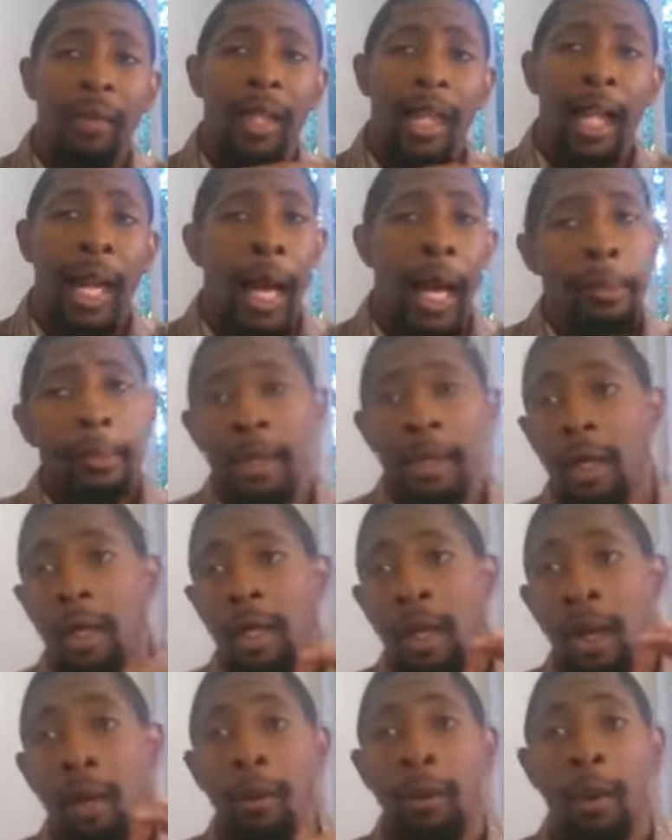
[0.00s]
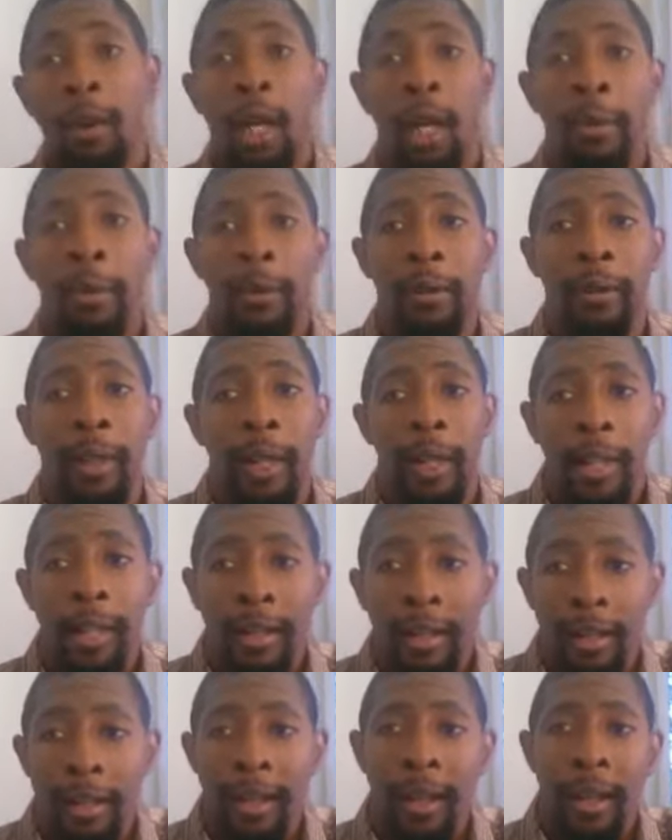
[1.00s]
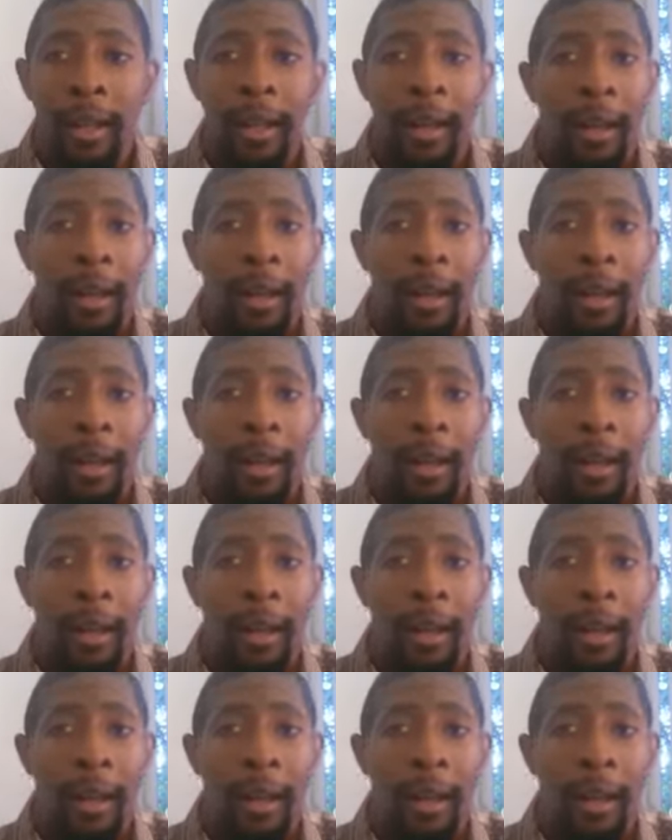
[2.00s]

I'm just going to go over a couple of things.